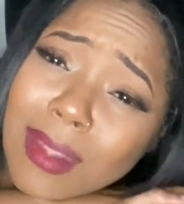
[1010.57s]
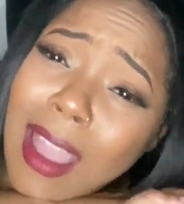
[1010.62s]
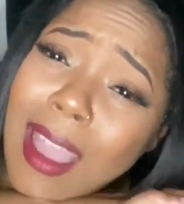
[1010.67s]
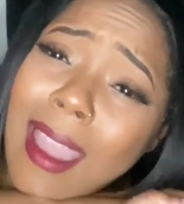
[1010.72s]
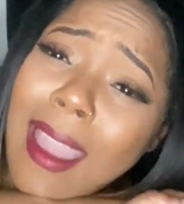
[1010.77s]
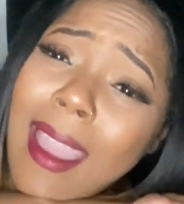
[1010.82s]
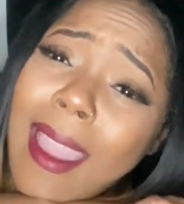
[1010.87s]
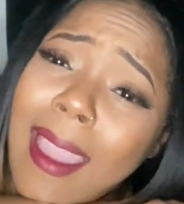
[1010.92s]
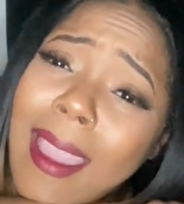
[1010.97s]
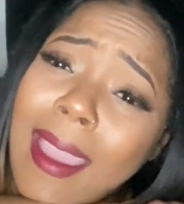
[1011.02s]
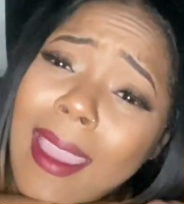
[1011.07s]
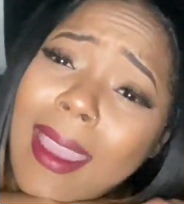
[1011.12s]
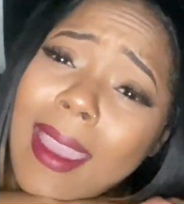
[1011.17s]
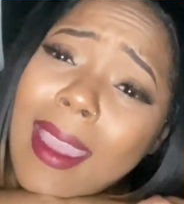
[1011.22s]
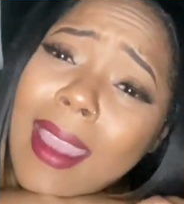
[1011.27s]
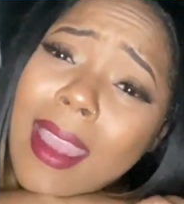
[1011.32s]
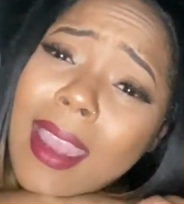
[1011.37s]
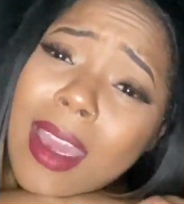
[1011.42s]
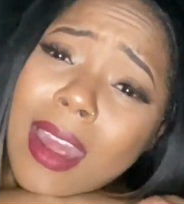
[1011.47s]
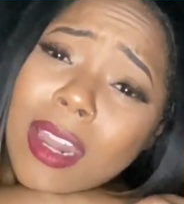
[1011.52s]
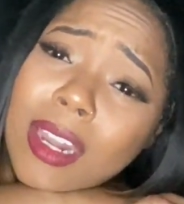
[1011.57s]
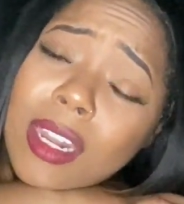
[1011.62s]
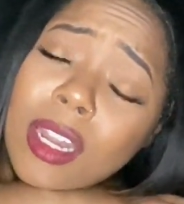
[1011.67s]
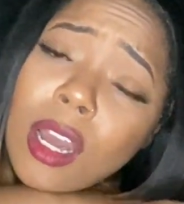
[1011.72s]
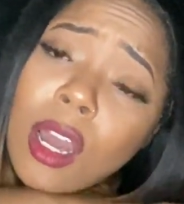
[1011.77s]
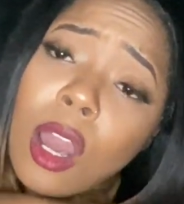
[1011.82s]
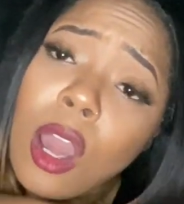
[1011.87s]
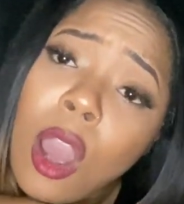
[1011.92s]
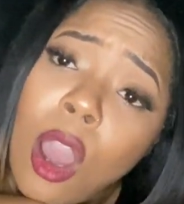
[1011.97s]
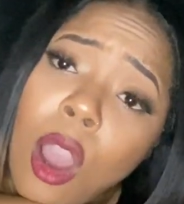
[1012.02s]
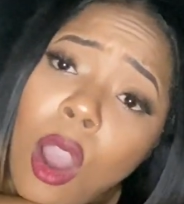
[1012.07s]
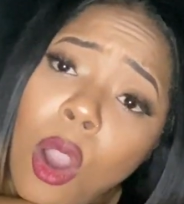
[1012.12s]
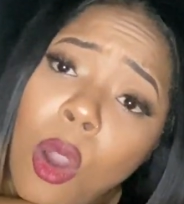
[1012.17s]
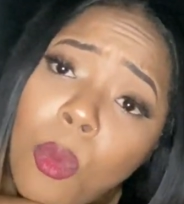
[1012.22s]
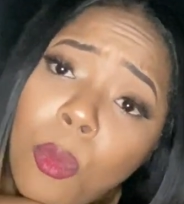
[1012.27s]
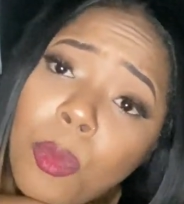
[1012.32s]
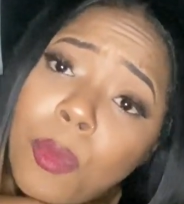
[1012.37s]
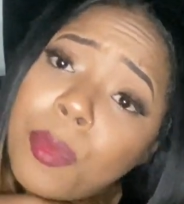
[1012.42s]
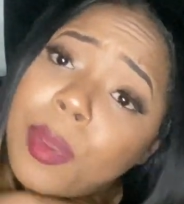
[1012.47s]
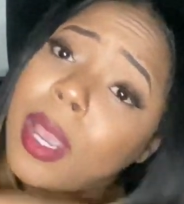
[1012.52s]
And
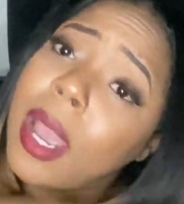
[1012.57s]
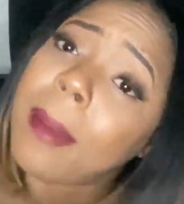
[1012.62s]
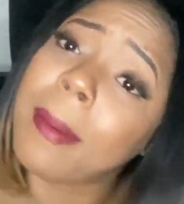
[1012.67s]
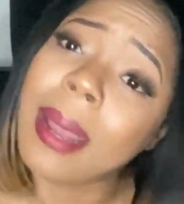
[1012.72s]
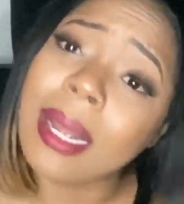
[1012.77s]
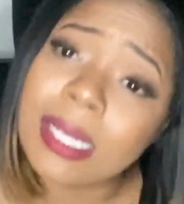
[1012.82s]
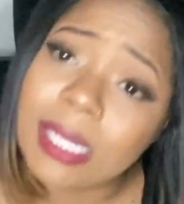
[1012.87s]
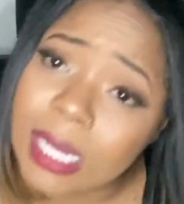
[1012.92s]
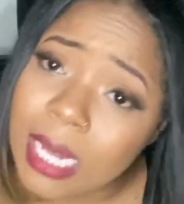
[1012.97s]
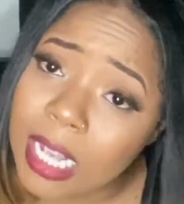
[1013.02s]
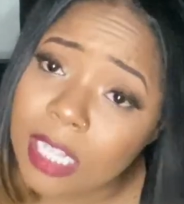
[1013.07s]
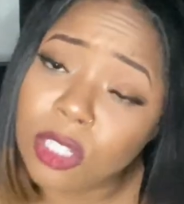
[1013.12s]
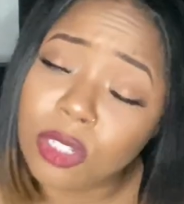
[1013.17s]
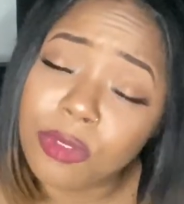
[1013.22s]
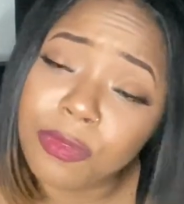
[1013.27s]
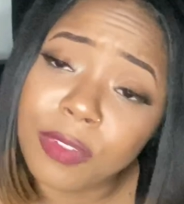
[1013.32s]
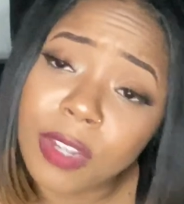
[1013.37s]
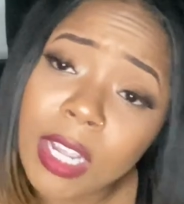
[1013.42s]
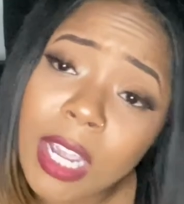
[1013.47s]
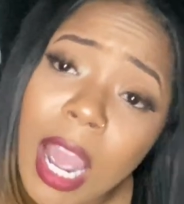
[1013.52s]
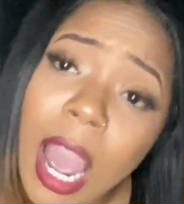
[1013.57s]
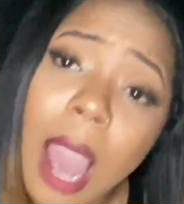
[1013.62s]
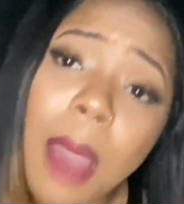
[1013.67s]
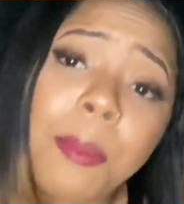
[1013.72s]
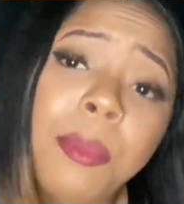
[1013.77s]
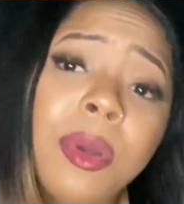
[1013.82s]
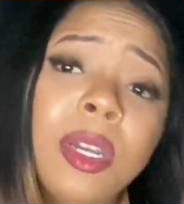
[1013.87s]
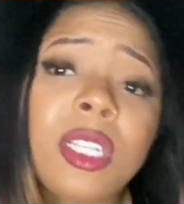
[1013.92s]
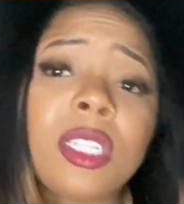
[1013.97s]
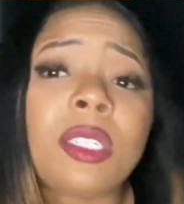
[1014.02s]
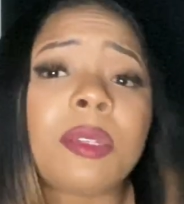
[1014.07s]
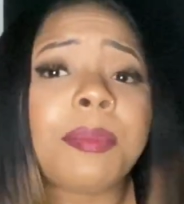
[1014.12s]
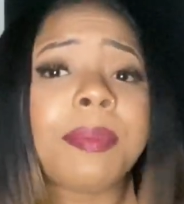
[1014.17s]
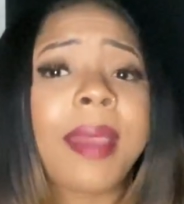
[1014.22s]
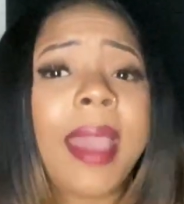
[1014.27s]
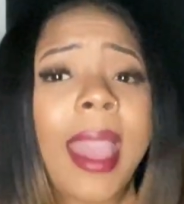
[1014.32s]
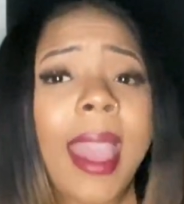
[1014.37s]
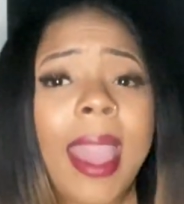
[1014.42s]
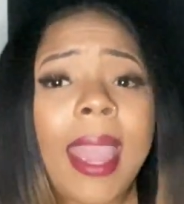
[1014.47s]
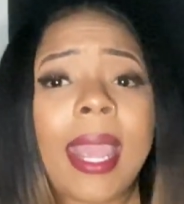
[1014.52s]
when we got back to the SUV, I pushed
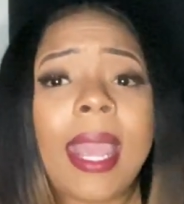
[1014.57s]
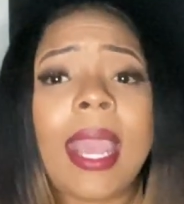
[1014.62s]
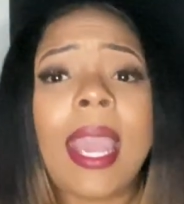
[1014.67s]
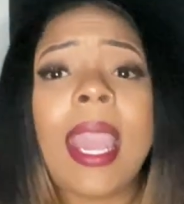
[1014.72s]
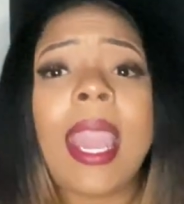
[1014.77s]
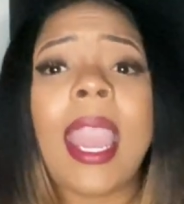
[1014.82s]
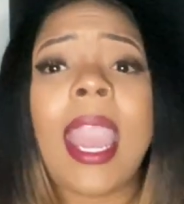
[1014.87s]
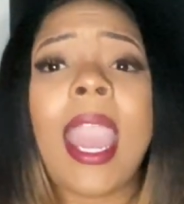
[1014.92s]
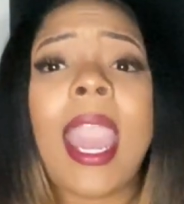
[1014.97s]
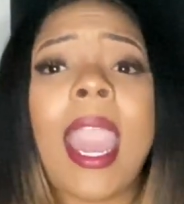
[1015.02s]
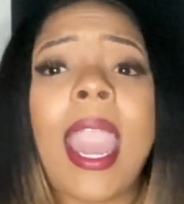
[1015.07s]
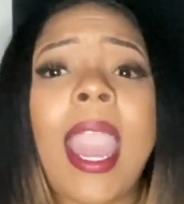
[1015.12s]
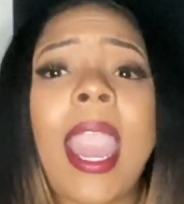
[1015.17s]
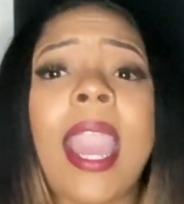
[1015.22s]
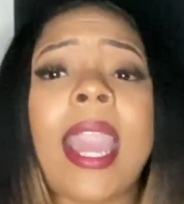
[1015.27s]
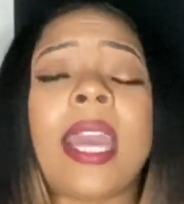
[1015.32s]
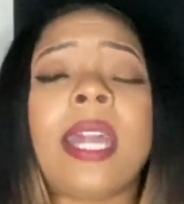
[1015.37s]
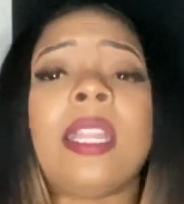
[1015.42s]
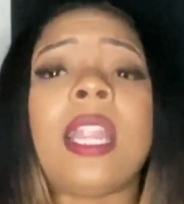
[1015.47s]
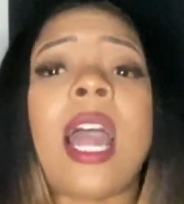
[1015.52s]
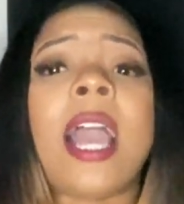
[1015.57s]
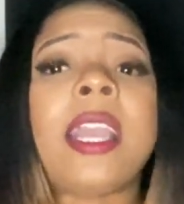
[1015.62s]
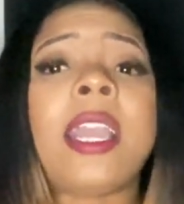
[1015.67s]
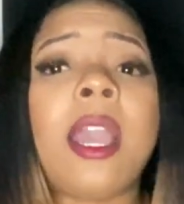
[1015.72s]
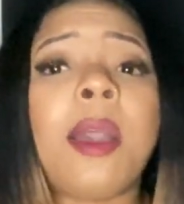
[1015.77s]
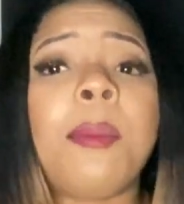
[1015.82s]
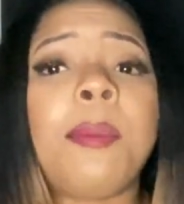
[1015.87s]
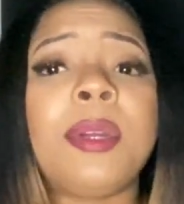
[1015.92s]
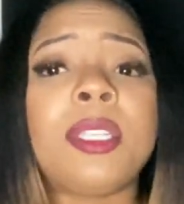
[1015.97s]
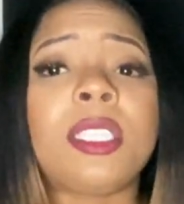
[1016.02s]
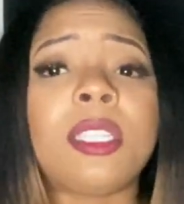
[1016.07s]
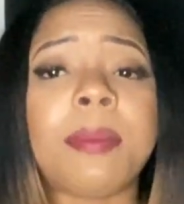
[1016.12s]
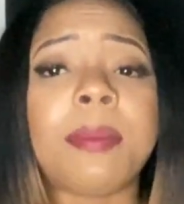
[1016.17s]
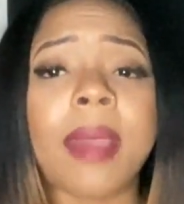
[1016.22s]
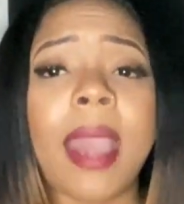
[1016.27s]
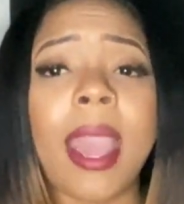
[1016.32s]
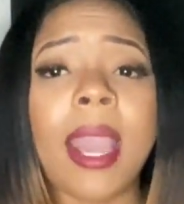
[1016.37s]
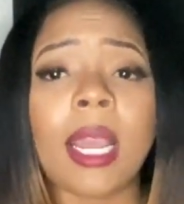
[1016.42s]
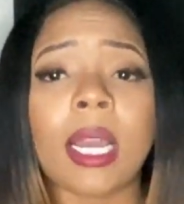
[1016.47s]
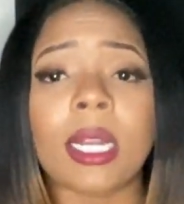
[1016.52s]
back and I kept pushing
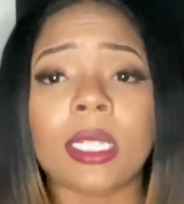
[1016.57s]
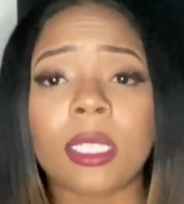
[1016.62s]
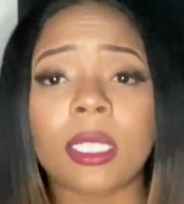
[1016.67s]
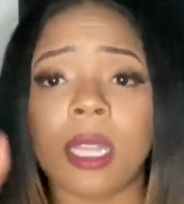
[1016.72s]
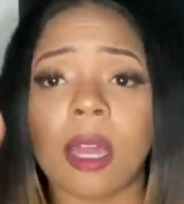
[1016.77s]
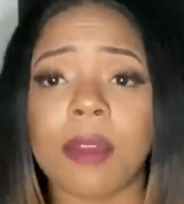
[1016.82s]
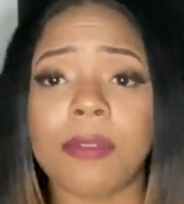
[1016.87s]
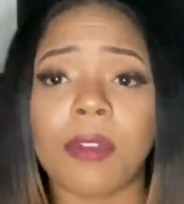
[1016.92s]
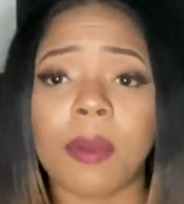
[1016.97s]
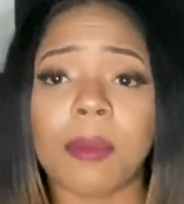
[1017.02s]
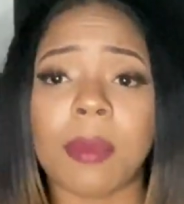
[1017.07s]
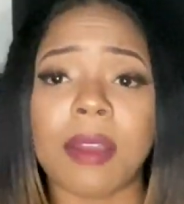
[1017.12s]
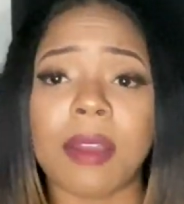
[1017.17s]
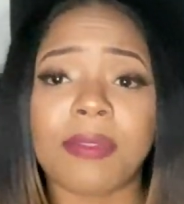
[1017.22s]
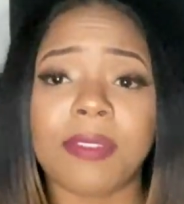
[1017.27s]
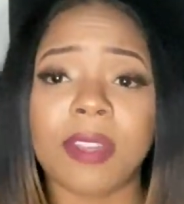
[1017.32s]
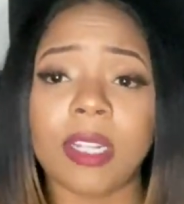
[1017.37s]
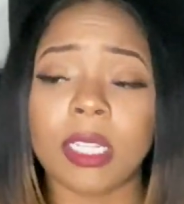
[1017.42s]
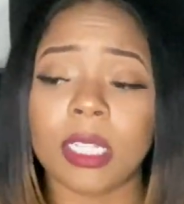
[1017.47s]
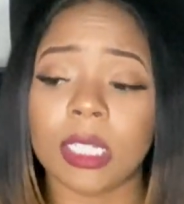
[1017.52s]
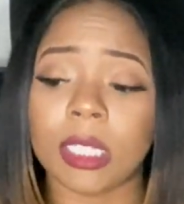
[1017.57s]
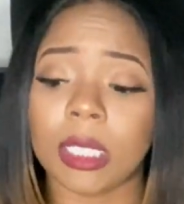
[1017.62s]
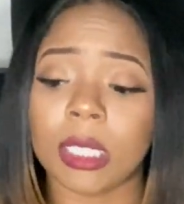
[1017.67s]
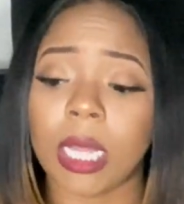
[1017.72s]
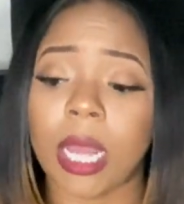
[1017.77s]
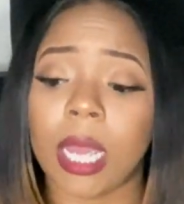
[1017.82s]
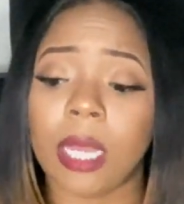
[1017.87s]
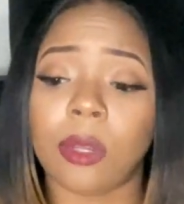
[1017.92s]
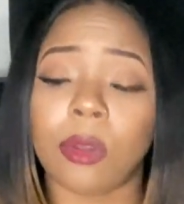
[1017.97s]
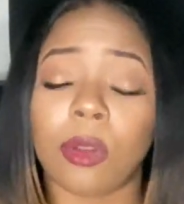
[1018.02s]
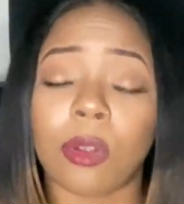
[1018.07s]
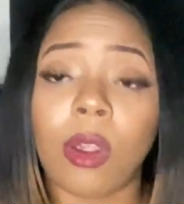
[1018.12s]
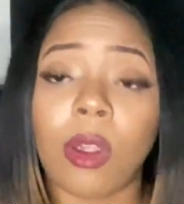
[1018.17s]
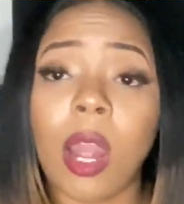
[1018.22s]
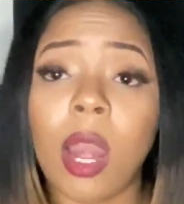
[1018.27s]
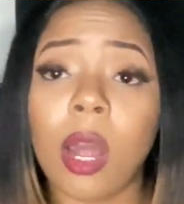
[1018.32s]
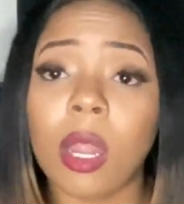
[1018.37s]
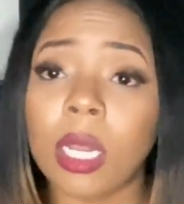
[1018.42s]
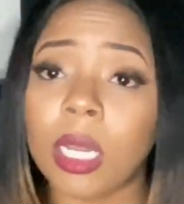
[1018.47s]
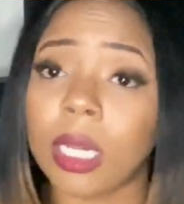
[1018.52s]
back until I felt my feet just land on the
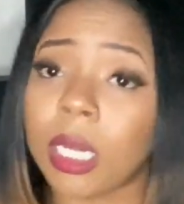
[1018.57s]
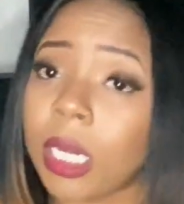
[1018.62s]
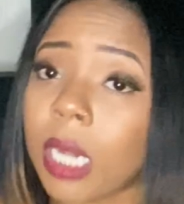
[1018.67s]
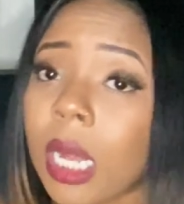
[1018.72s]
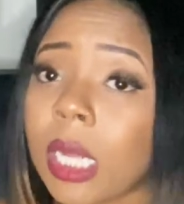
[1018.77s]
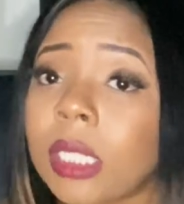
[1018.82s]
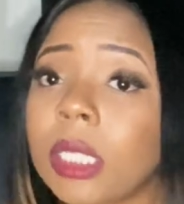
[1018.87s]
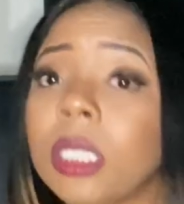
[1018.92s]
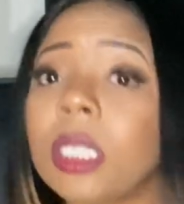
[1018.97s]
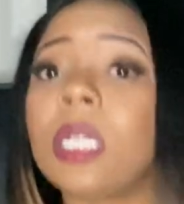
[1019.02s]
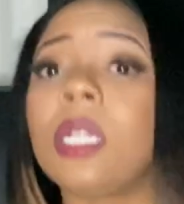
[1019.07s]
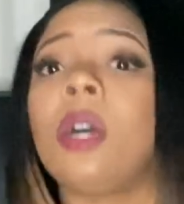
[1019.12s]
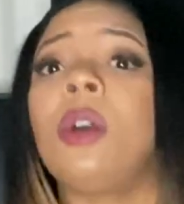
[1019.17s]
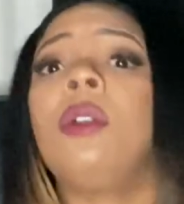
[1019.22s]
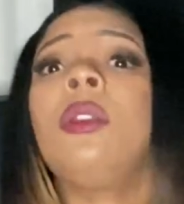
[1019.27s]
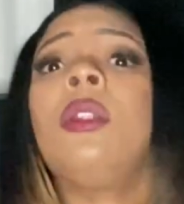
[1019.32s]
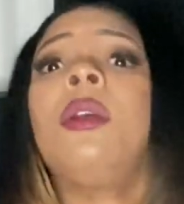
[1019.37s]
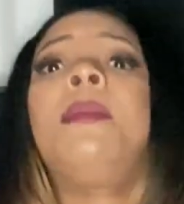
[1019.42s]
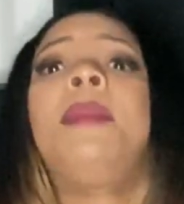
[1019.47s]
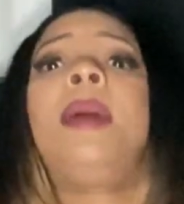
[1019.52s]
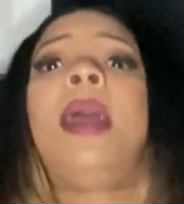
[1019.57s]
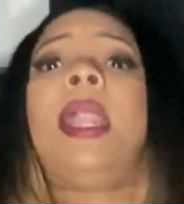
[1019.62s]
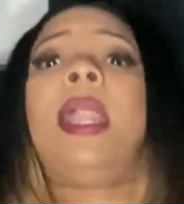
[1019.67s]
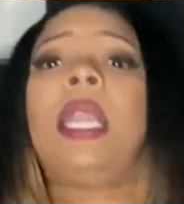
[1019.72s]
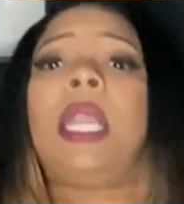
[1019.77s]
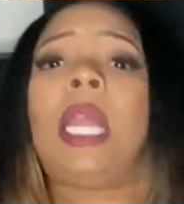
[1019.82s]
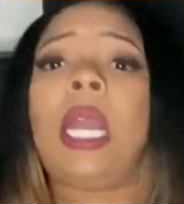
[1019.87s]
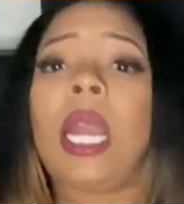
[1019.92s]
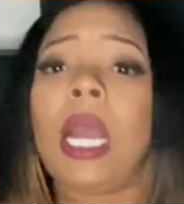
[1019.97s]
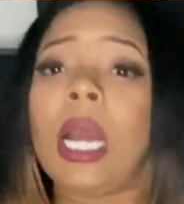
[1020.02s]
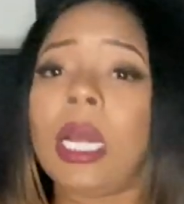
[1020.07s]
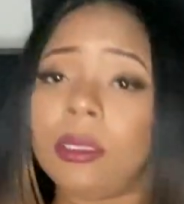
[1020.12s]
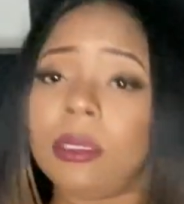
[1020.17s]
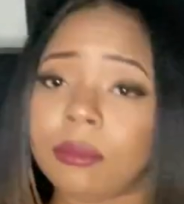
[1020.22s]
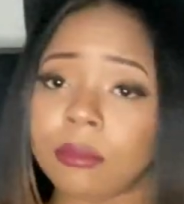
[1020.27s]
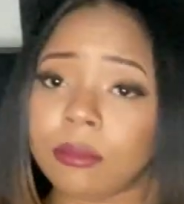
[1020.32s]
ground. And then I stood on up out of there.